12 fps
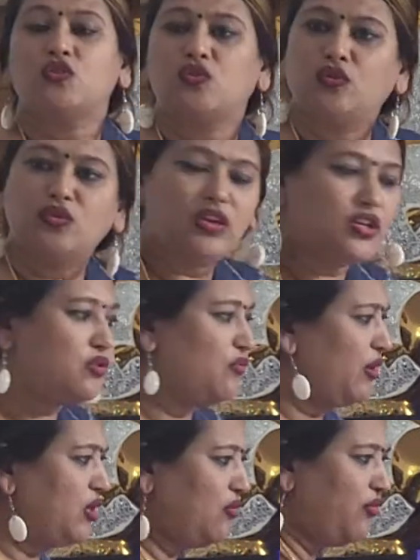So you need to,
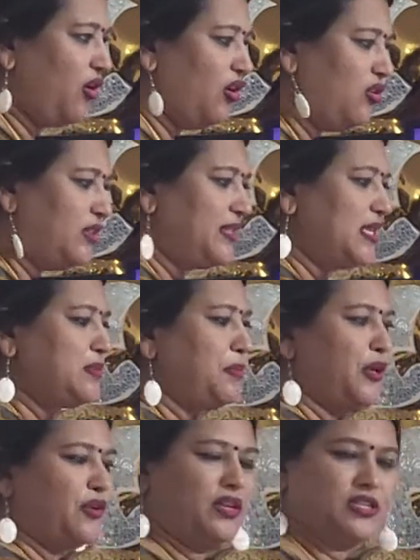when you follow this
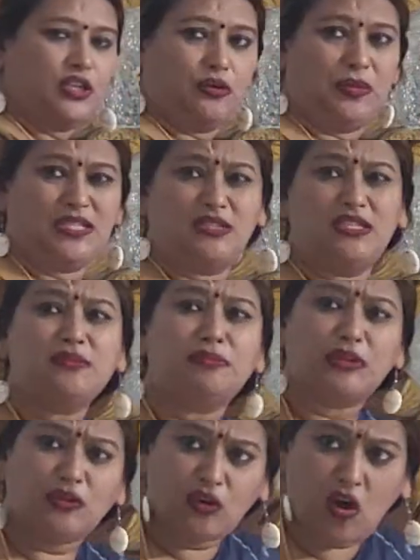particular sequence, this
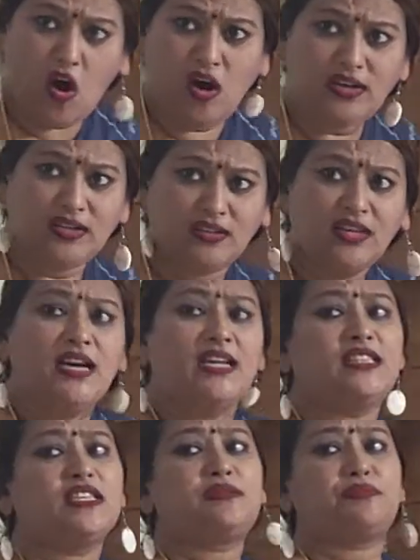particular order,
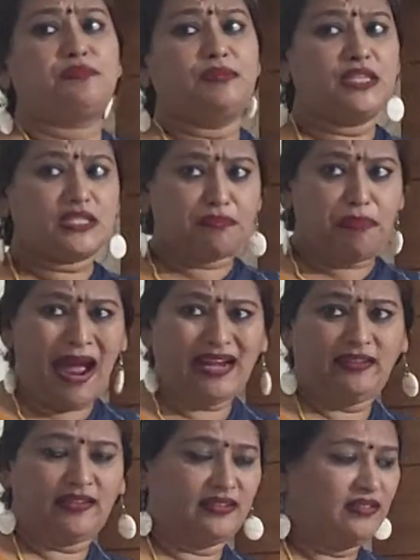this
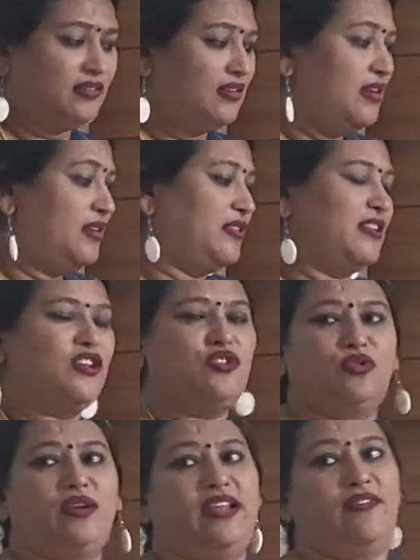pattern, then
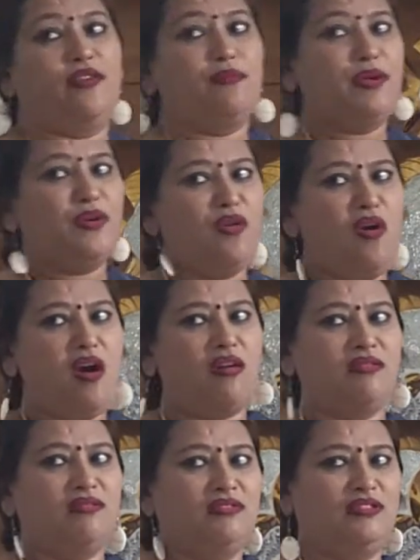you will never be
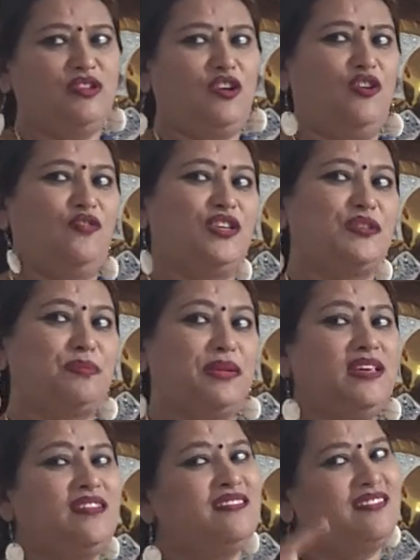wrong. You'll always
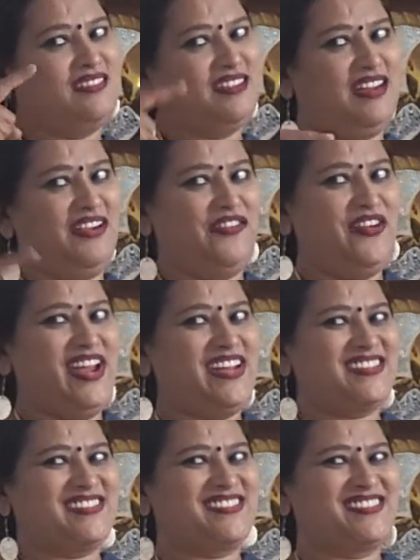be
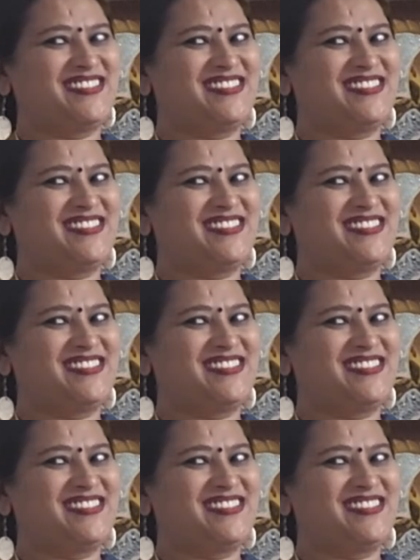correct.